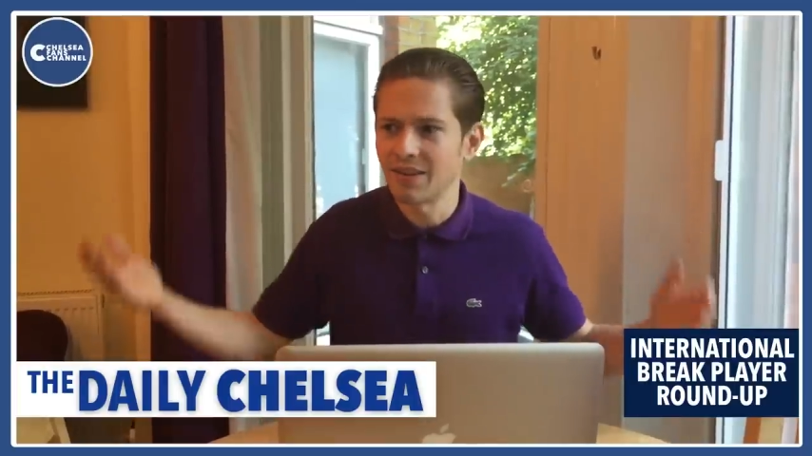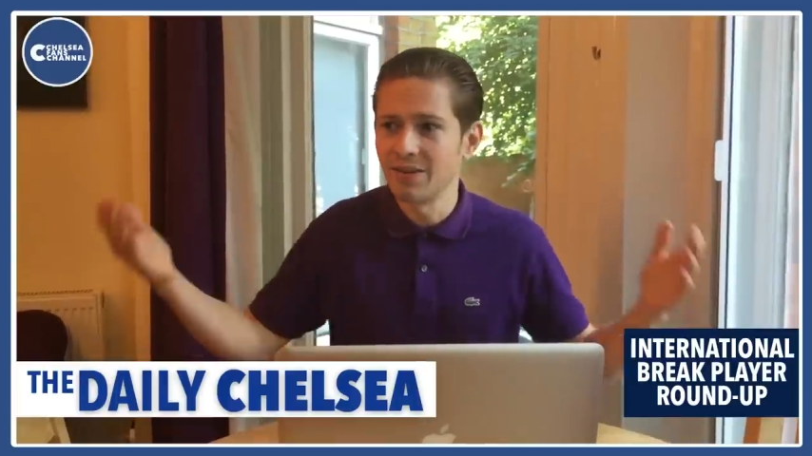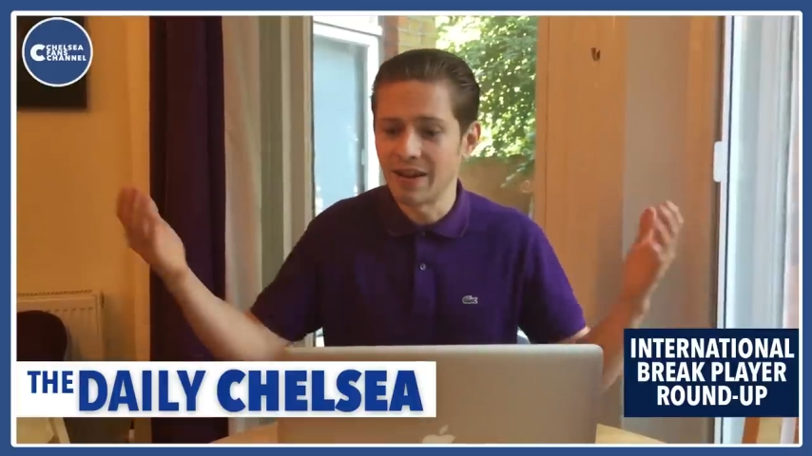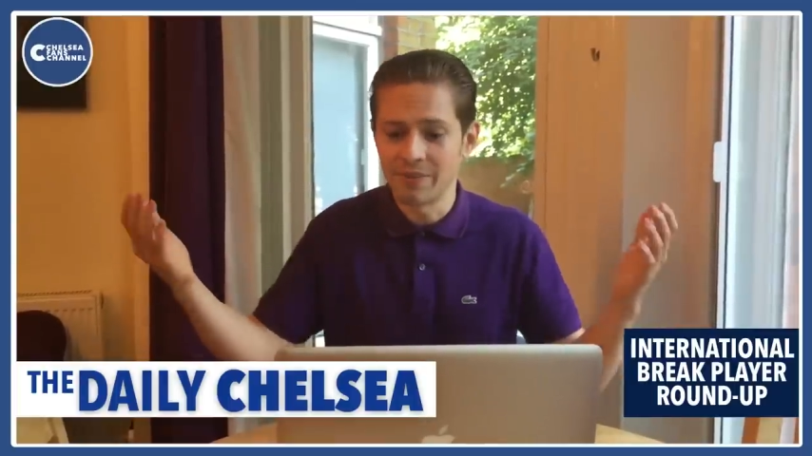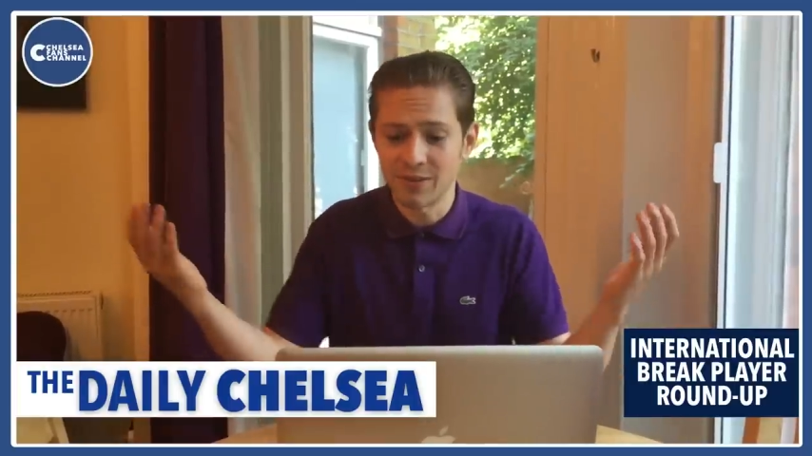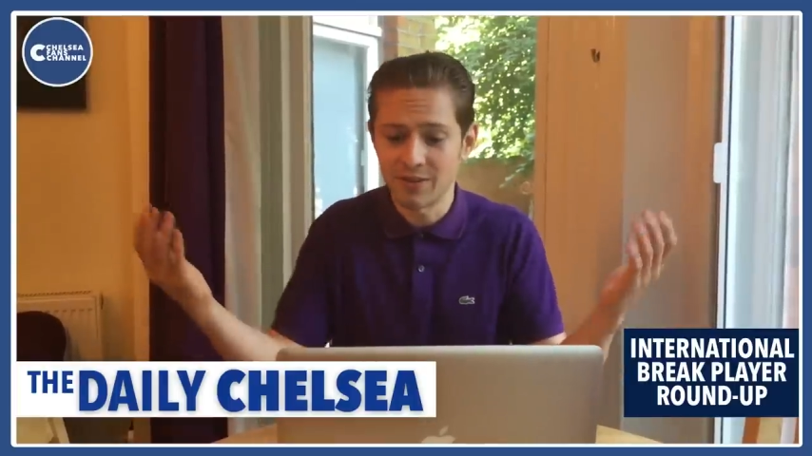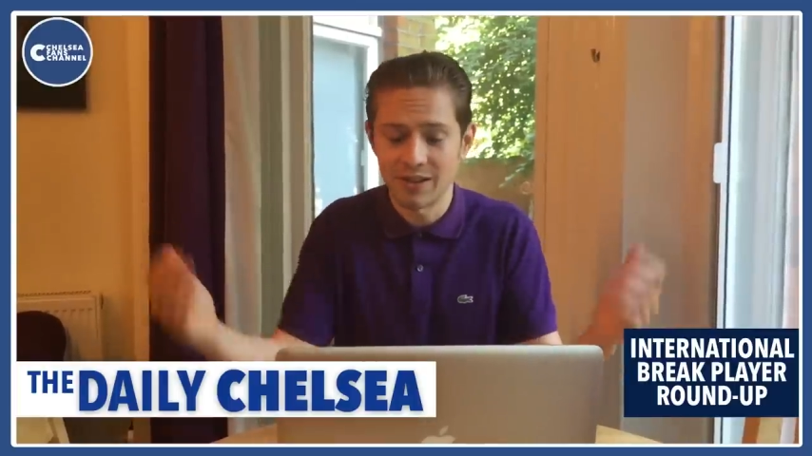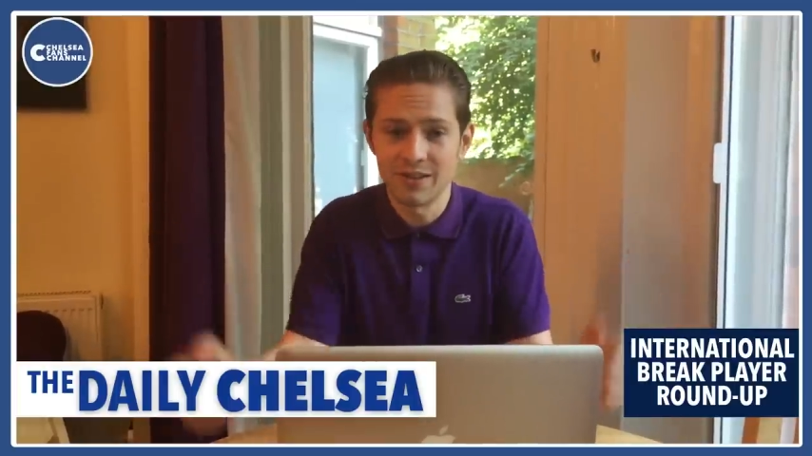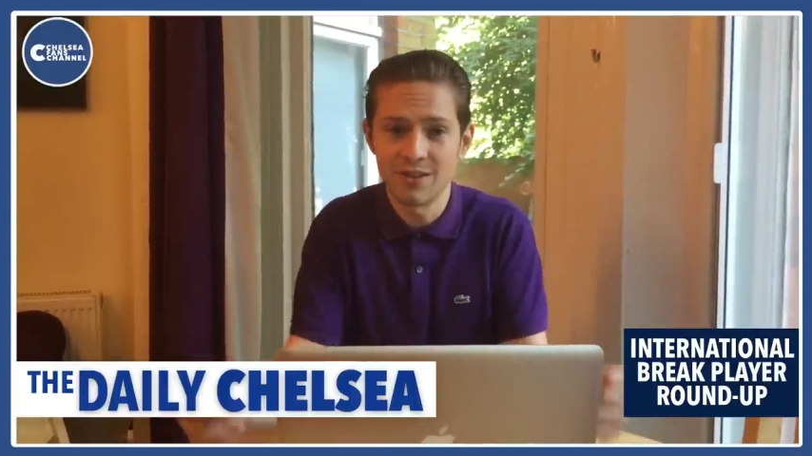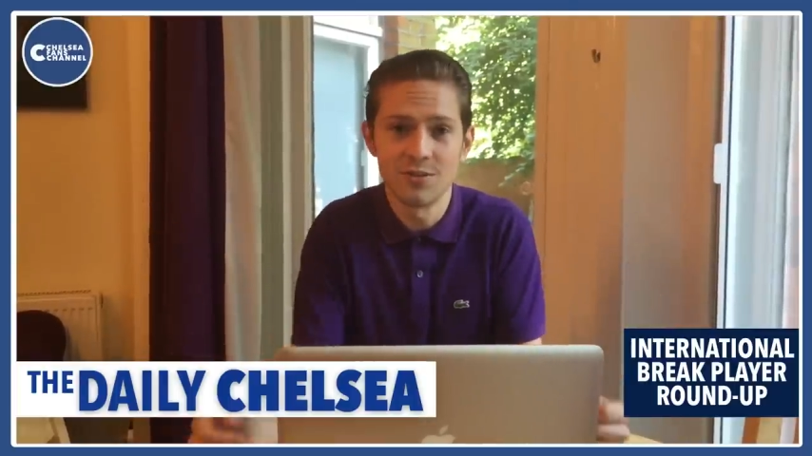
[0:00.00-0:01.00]
So I'm
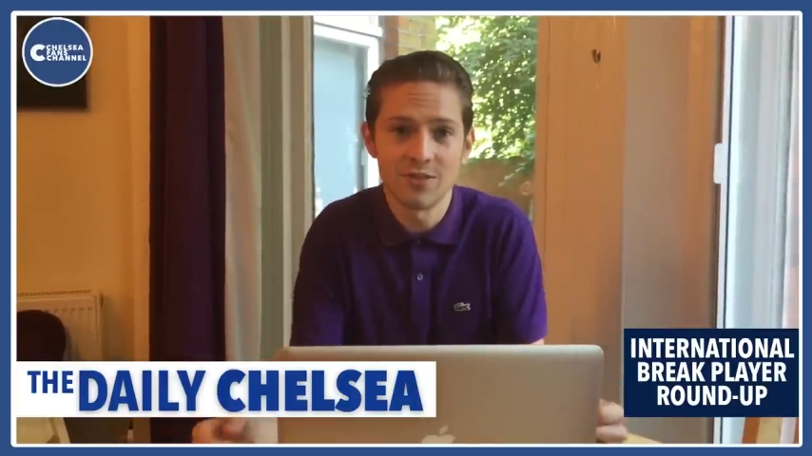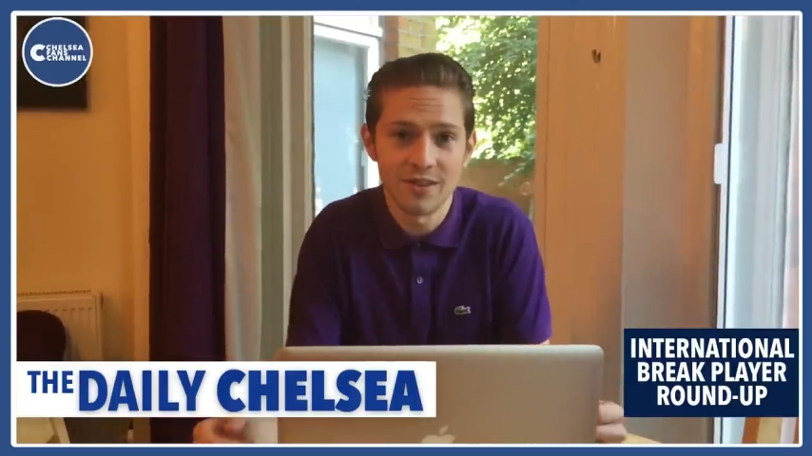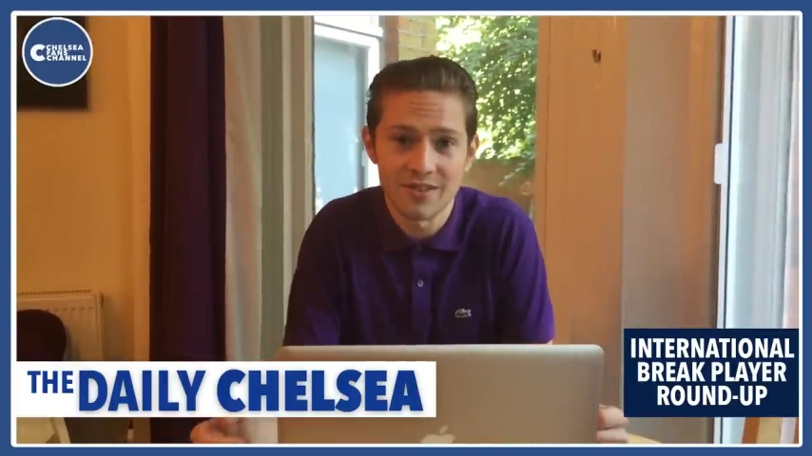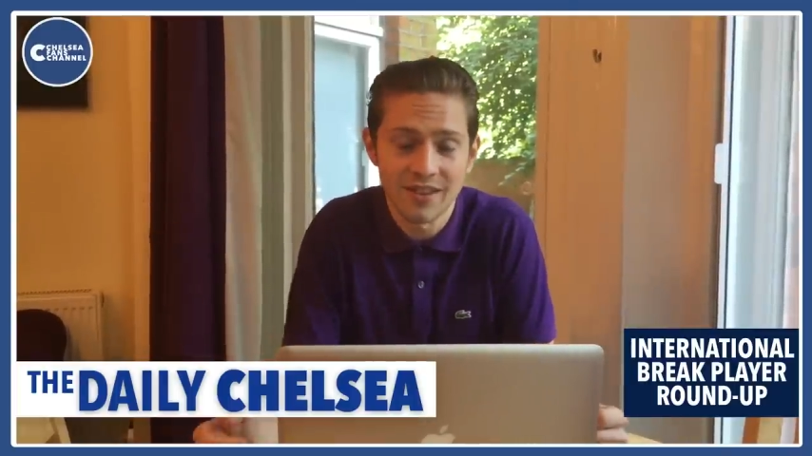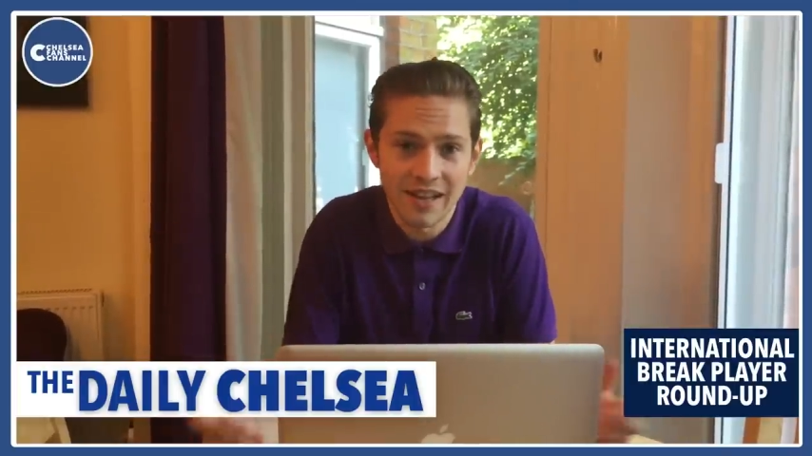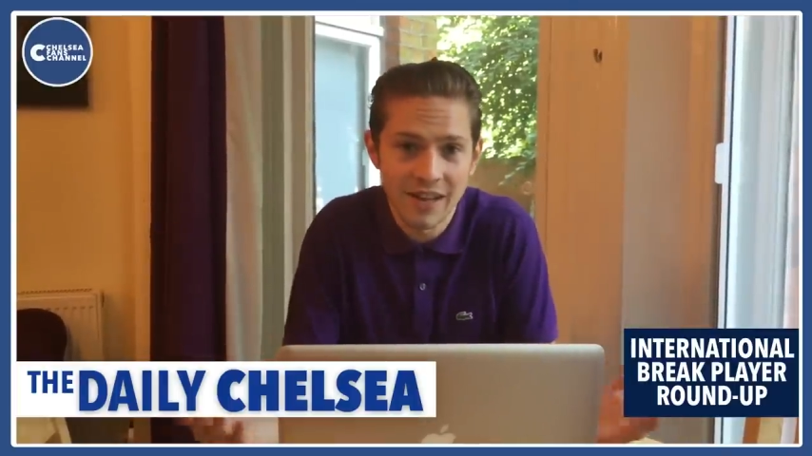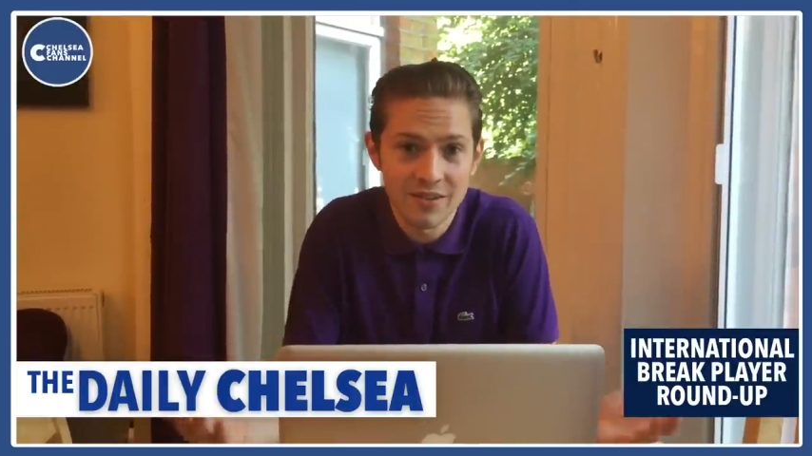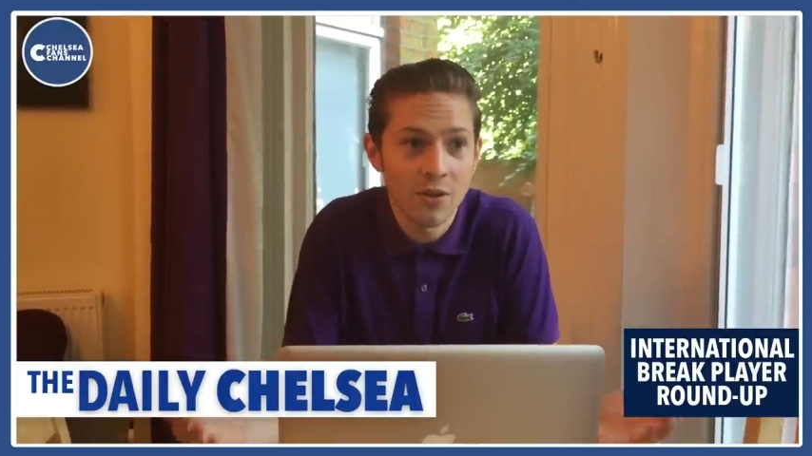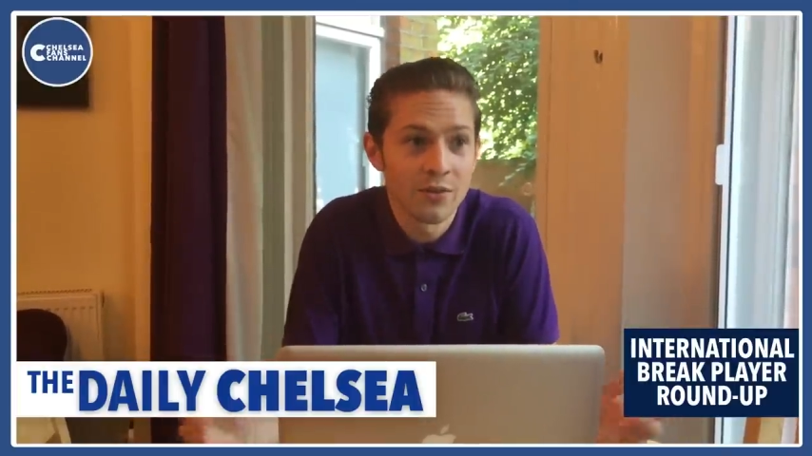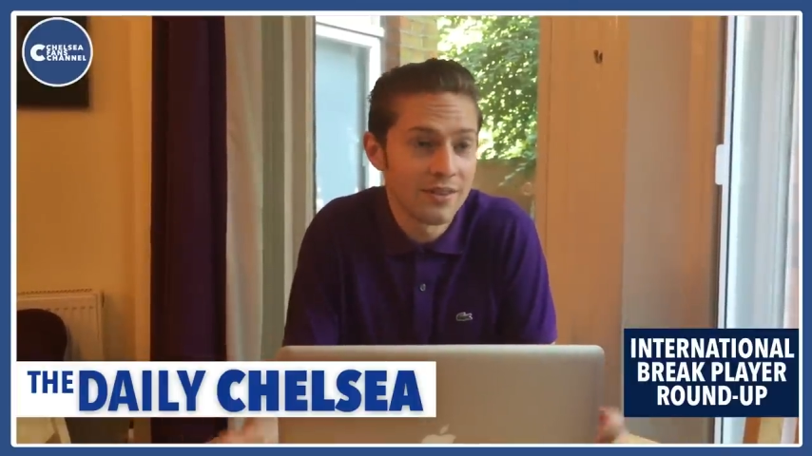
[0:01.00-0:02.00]
just going to use this
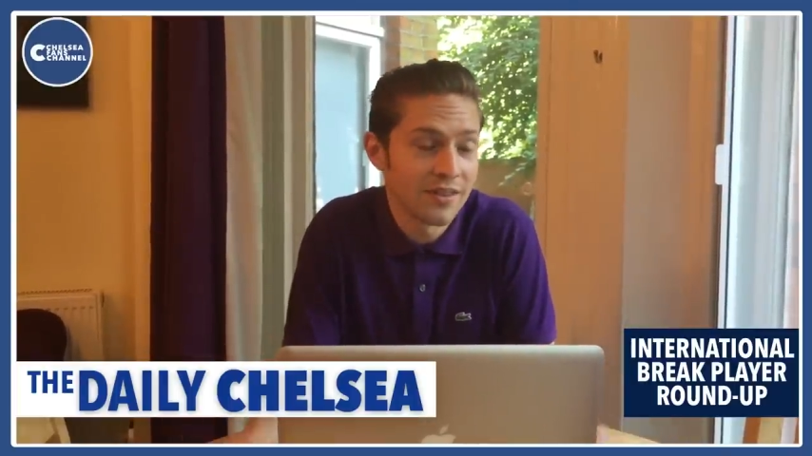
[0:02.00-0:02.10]
Sunday,